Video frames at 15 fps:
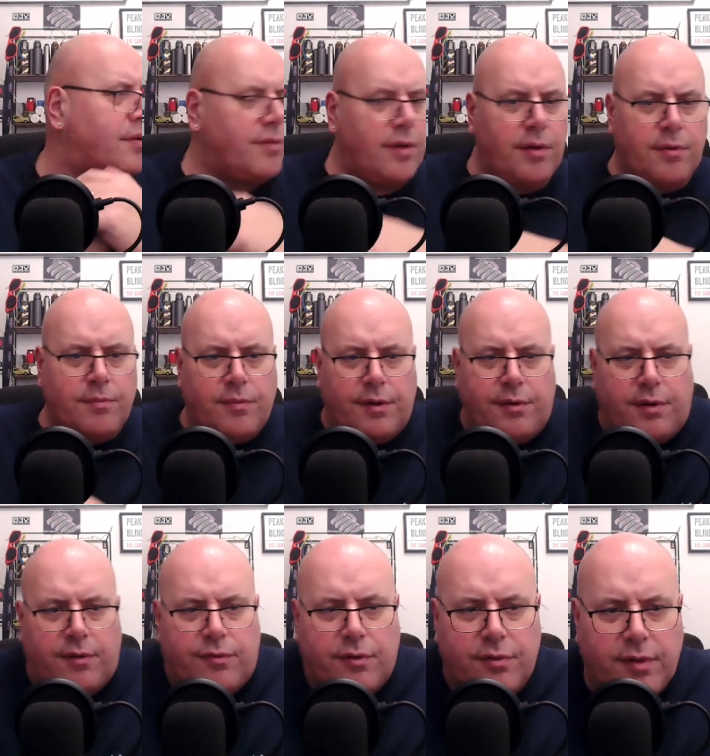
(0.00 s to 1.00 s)
So I don't know
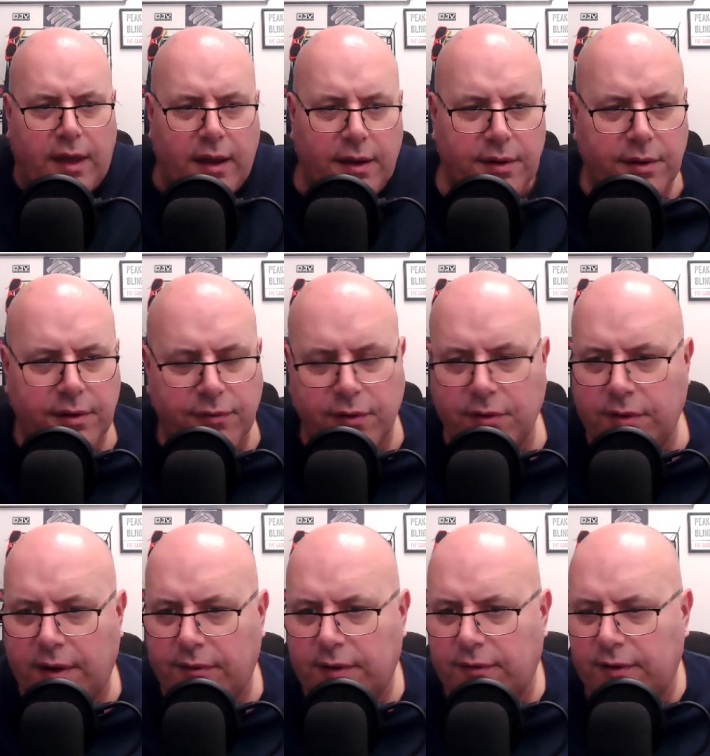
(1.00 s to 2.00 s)
if they're going
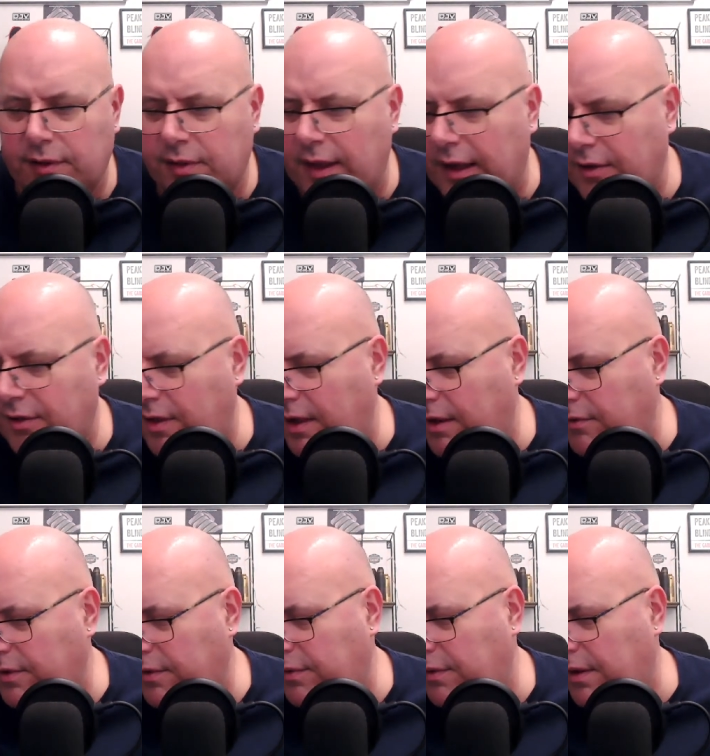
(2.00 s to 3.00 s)
to have it. If it's next year
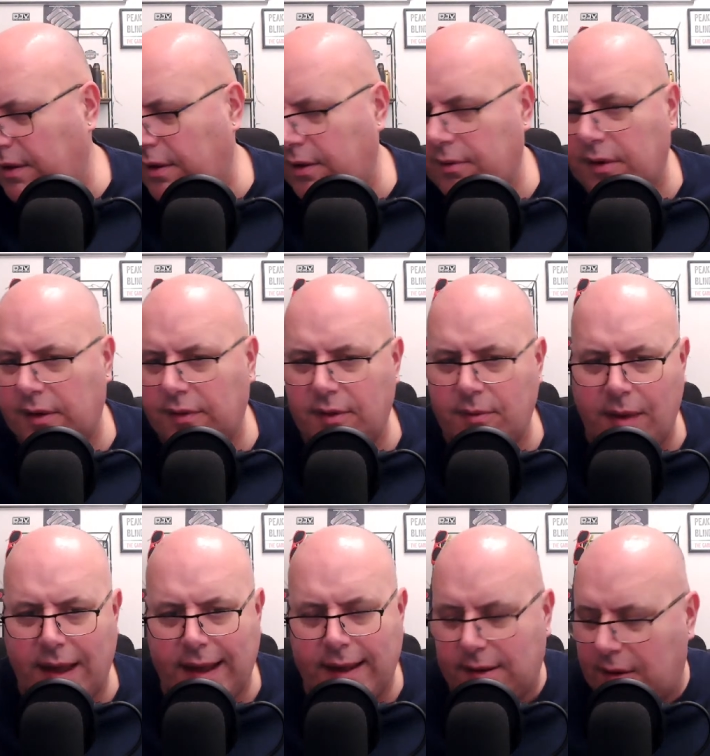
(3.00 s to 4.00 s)
in the
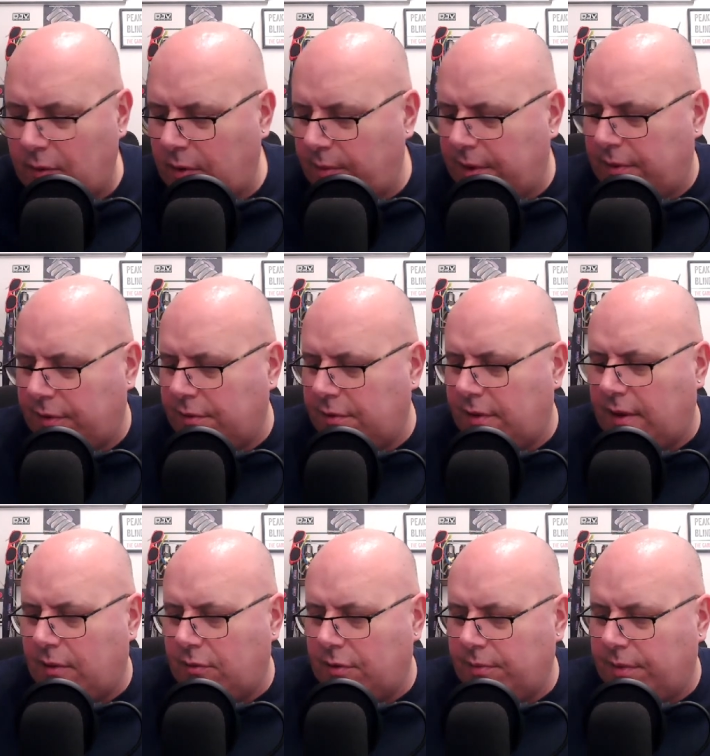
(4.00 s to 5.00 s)
May, I won't be able to go to
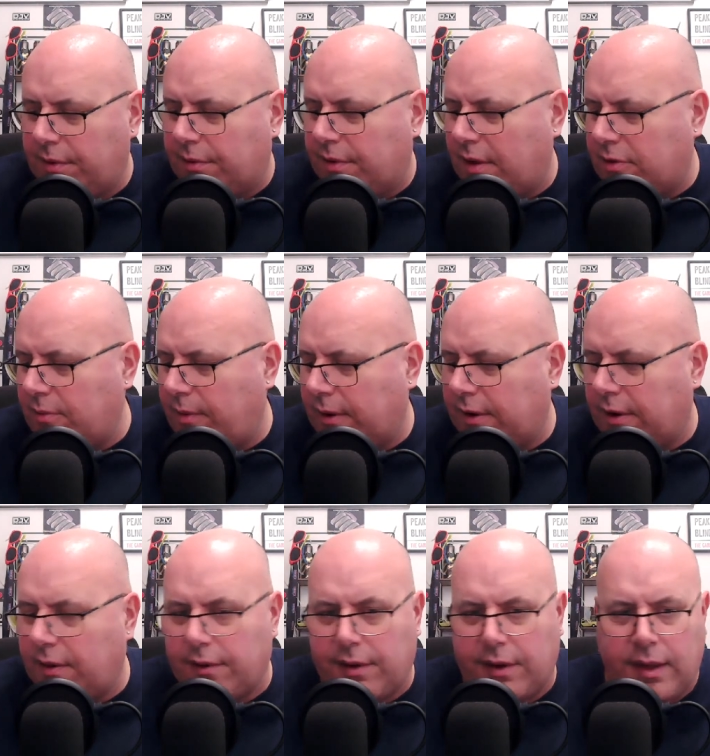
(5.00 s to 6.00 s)
that one because that's a bank
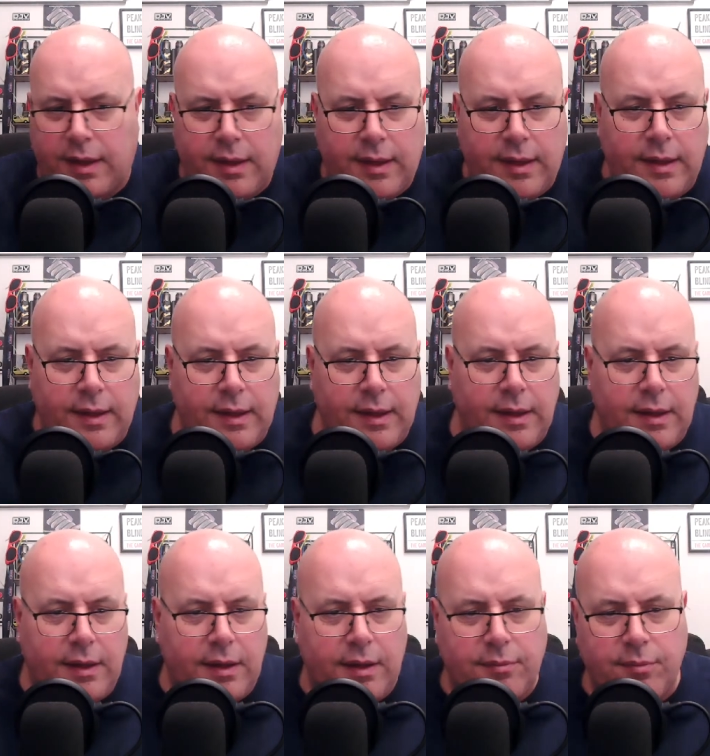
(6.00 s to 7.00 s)
holiday.
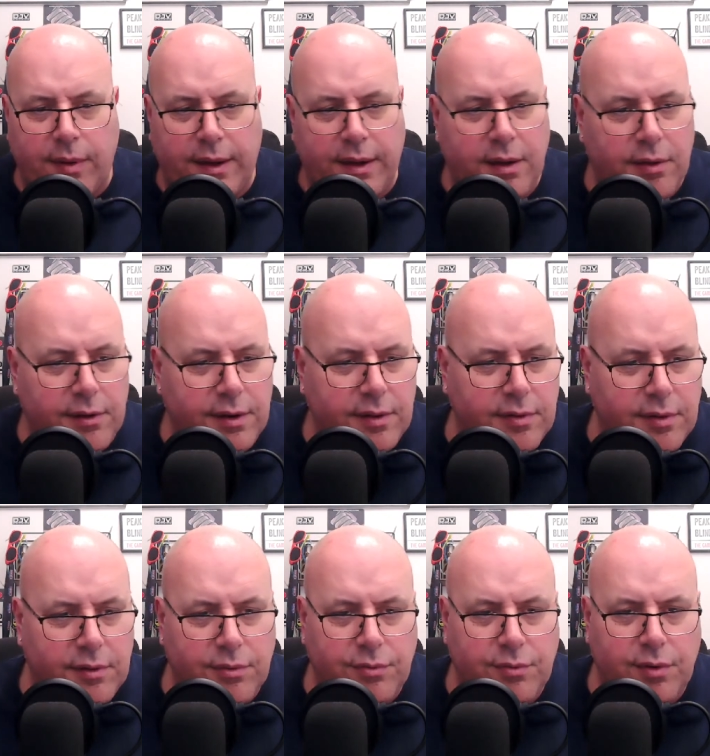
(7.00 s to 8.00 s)
And bank holidays
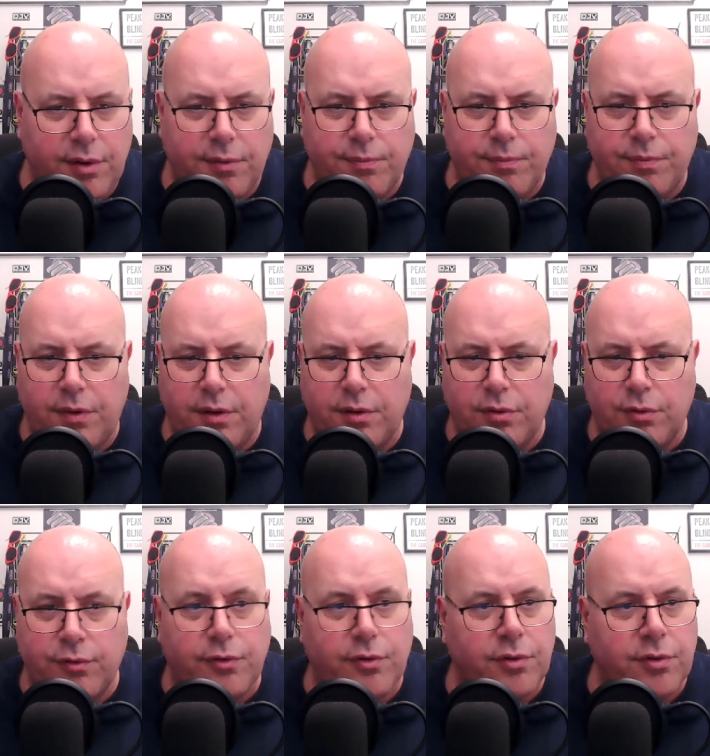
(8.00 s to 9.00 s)
are good
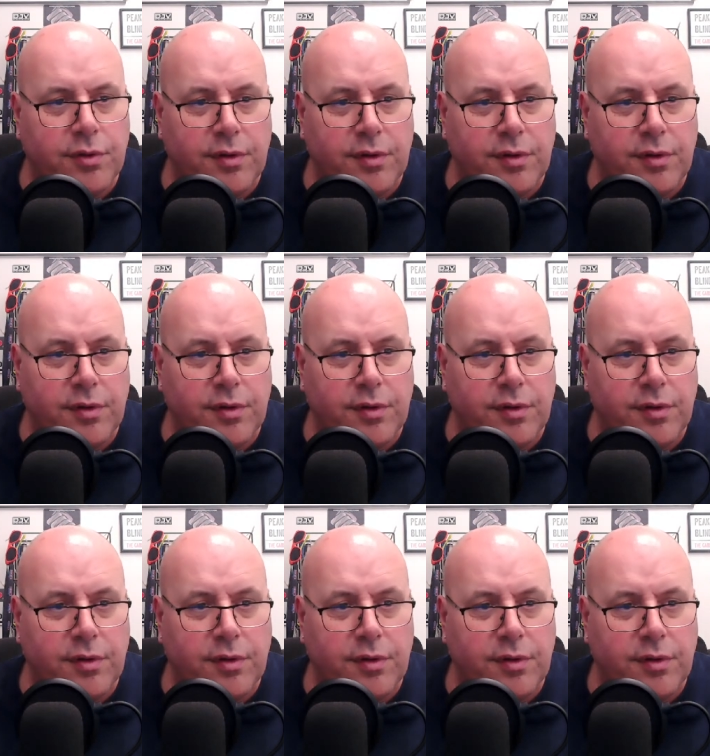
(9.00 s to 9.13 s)
for us.